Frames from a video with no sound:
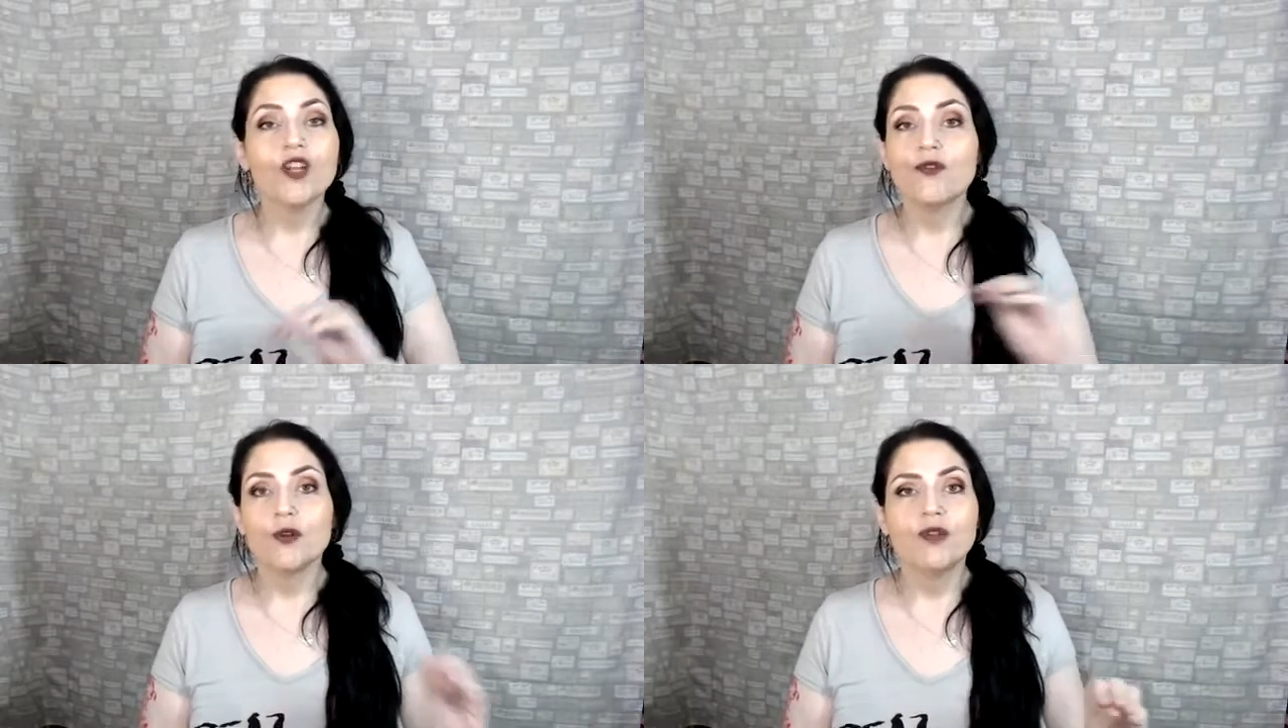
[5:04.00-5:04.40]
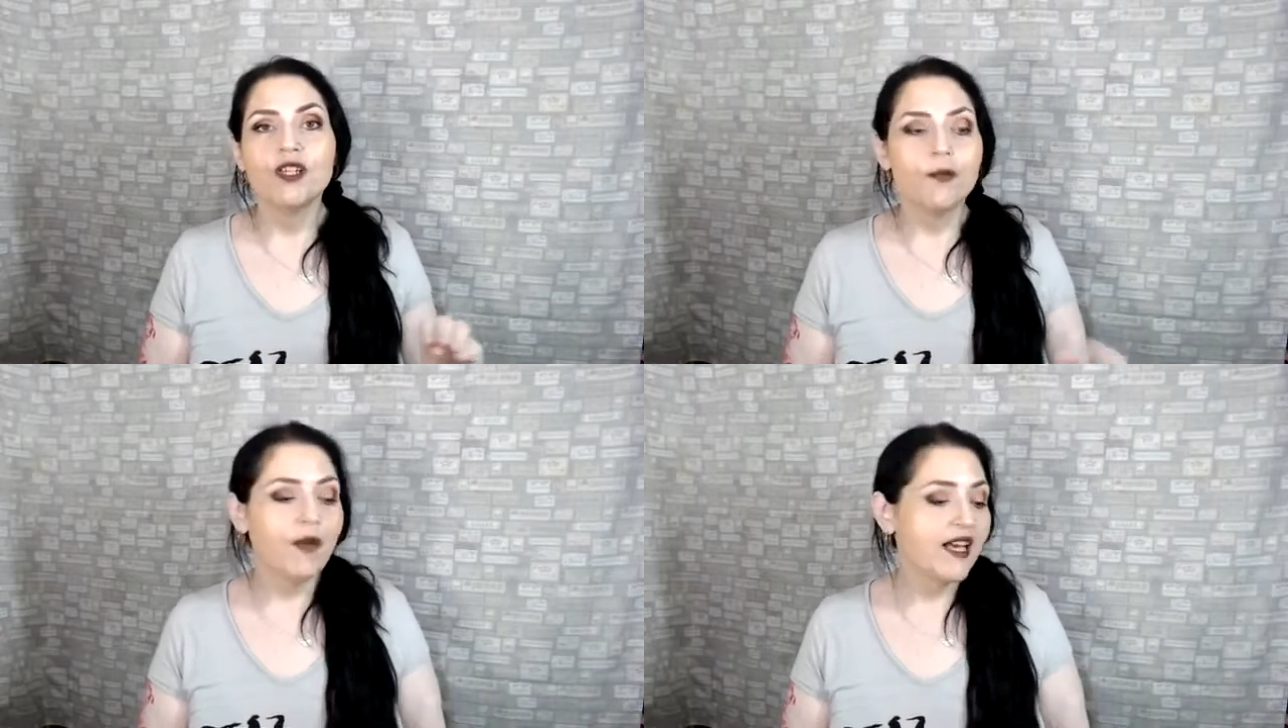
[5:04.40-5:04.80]
for me in
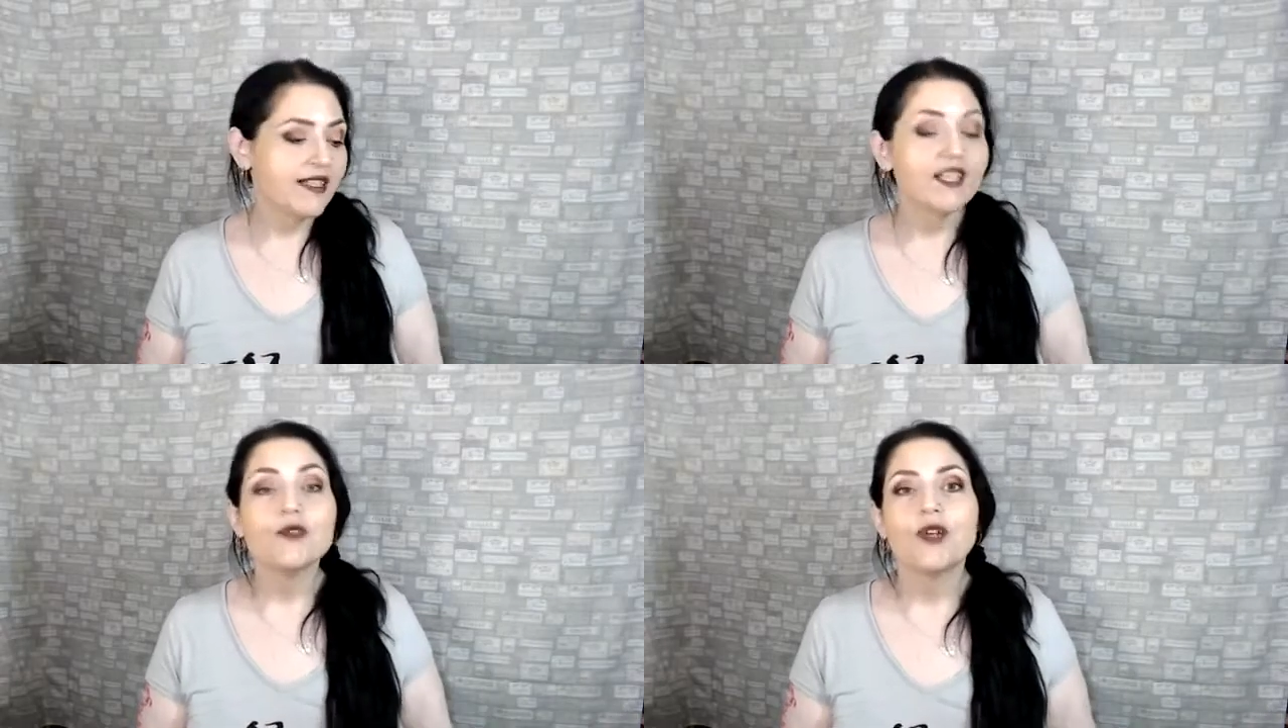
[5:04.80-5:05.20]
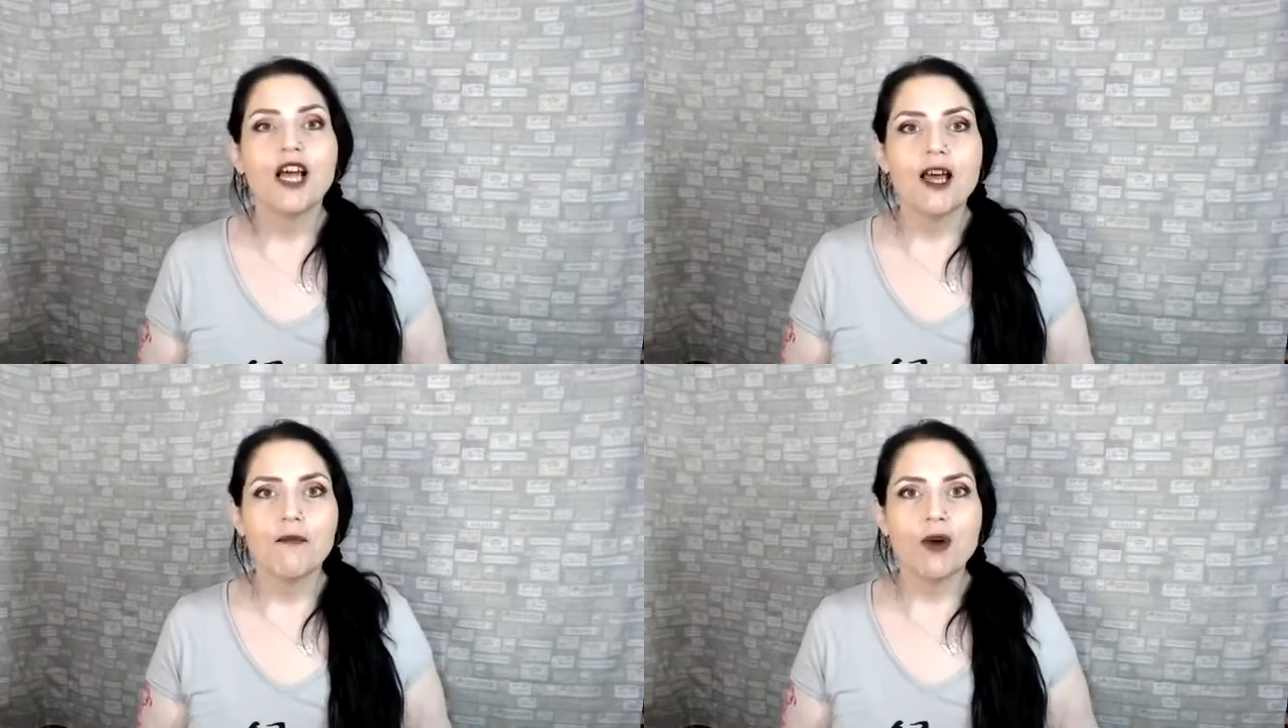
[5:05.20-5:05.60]
the past. That's when
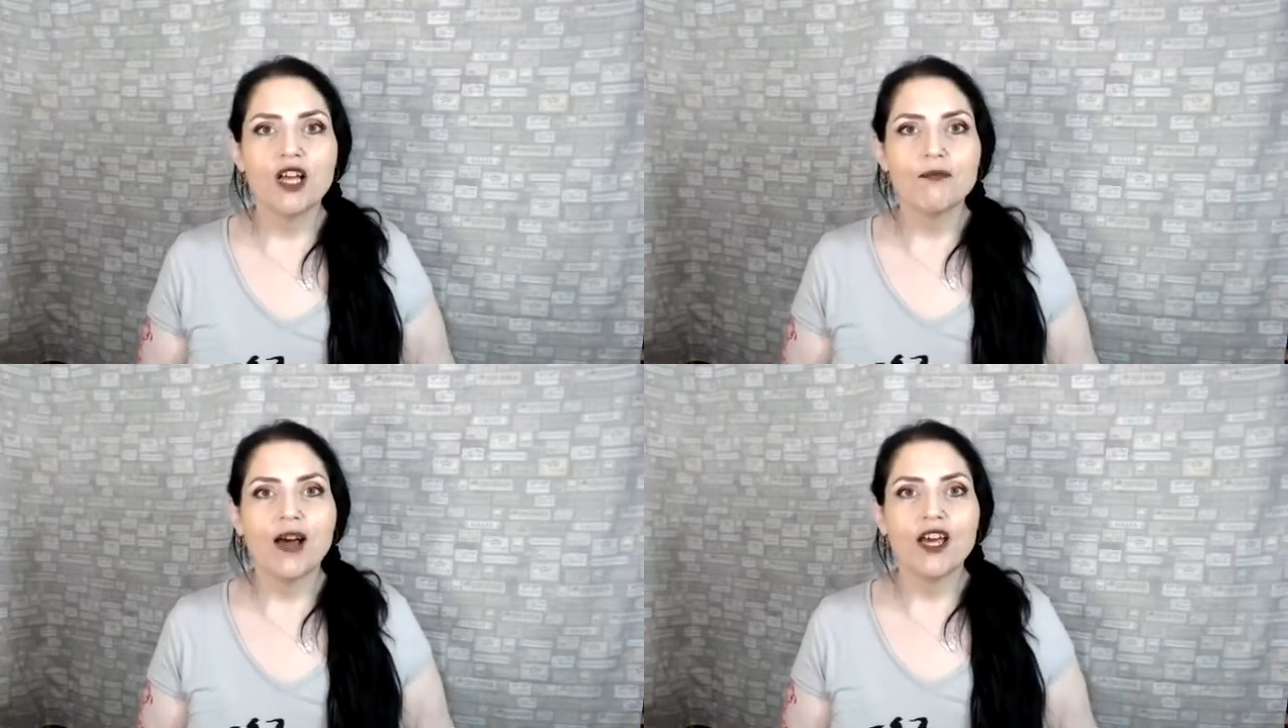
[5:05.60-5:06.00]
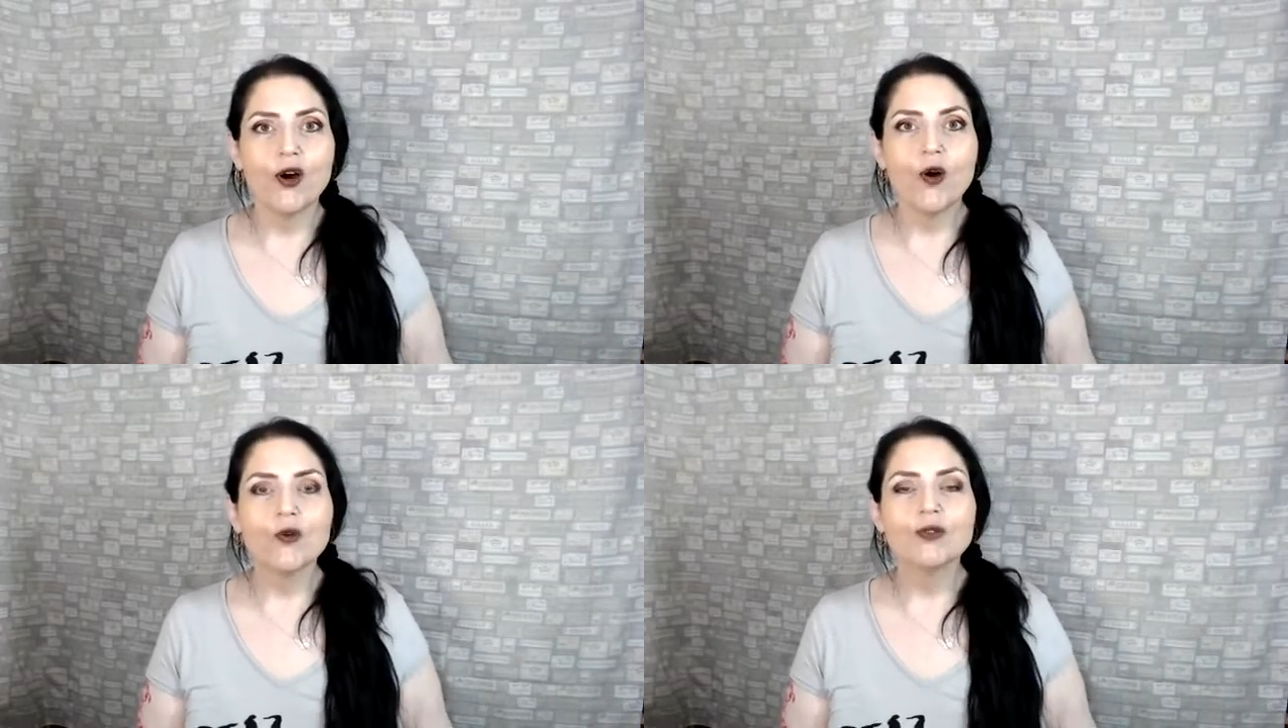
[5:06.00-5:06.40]
I bought my
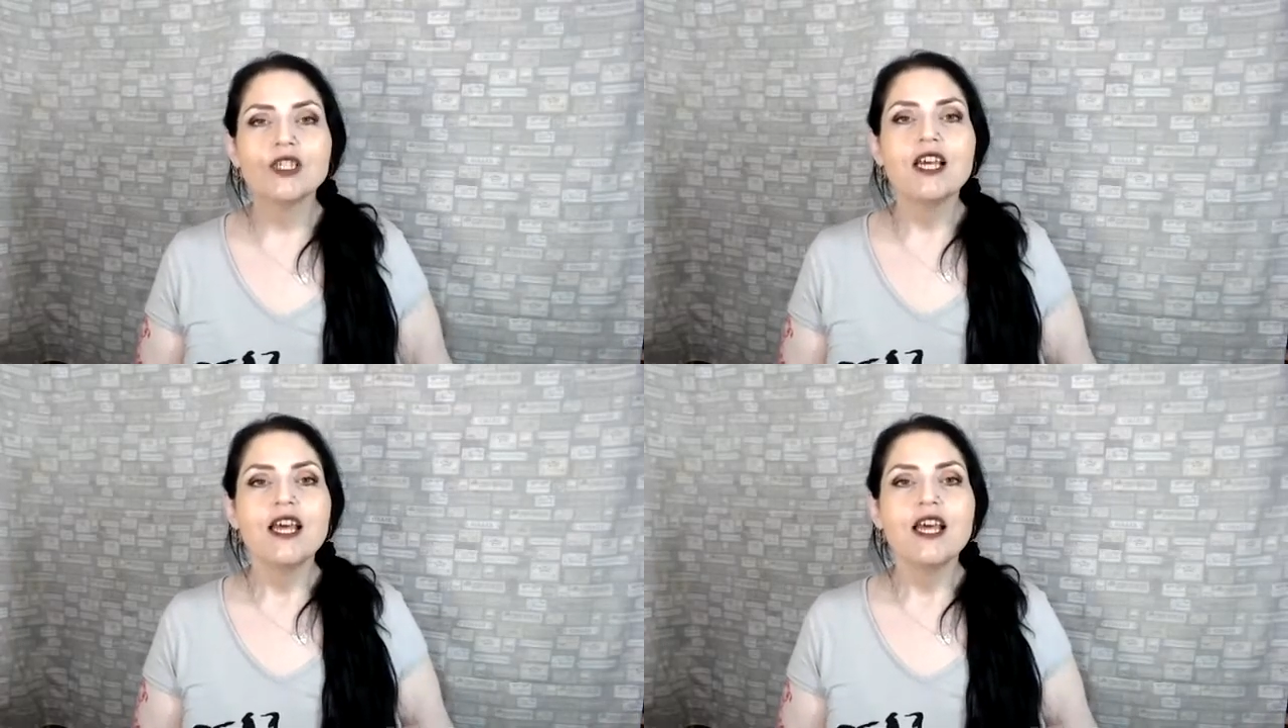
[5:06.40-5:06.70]
own.